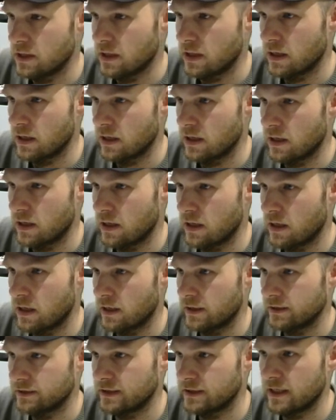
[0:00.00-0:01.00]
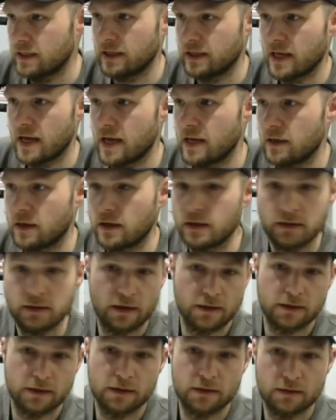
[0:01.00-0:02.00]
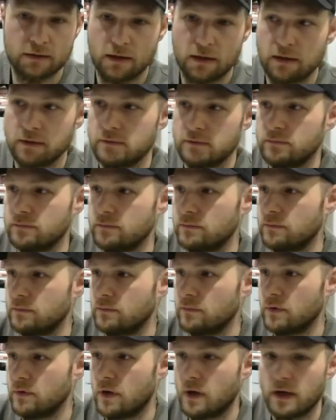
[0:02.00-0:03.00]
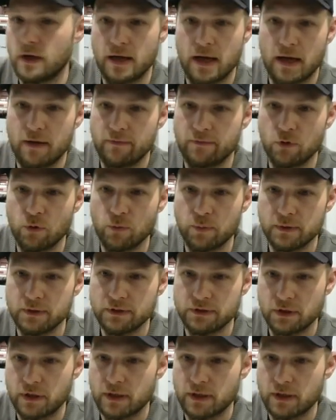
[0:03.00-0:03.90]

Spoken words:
and I said again, I haven't openly,